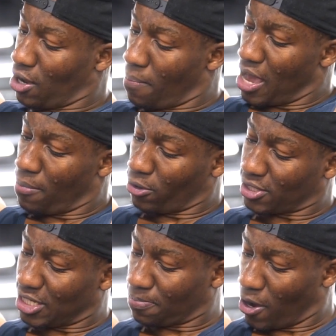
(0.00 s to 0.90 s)
little bad
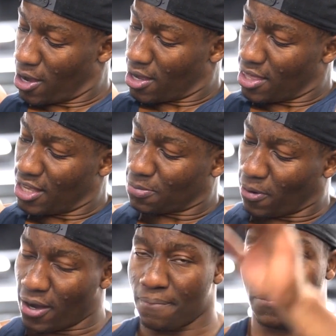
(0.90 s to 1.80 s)
boys, this part and this
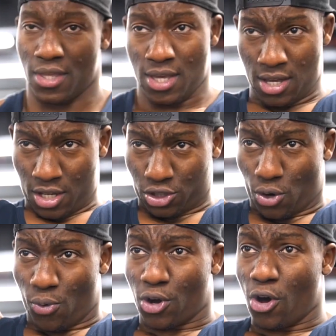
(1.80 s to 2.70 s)
part.
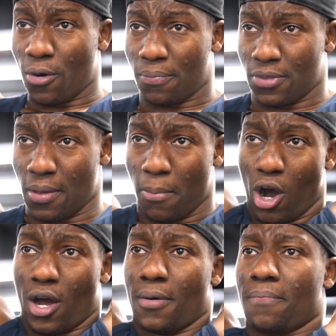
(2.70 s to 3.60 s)
So we've got the
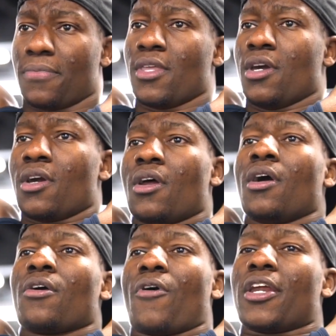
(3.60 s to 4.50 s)
bar
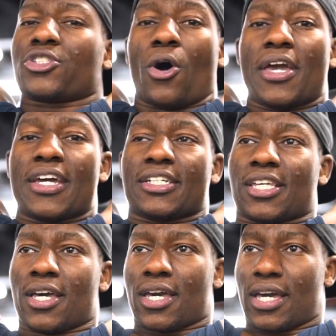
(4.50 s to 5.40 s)
right next to our
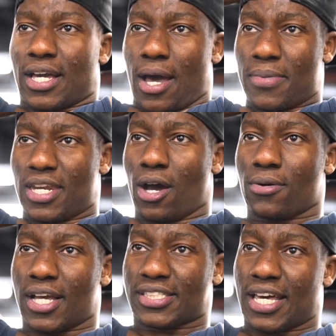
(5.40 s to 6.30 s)
ears and coming
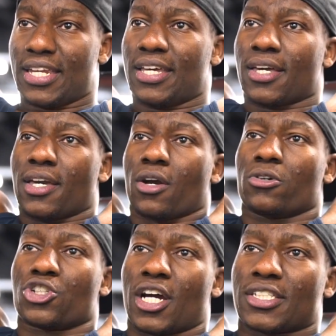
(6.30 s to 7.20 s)
down, extending and
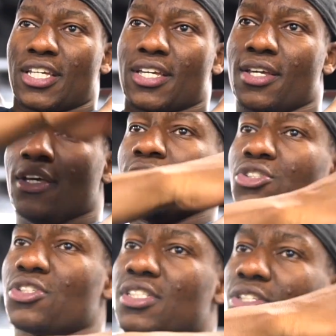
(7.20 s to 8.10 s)
contracting.
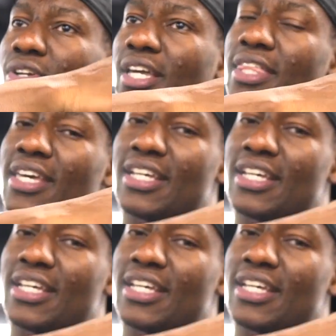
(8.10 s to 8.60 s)
So it's just going to get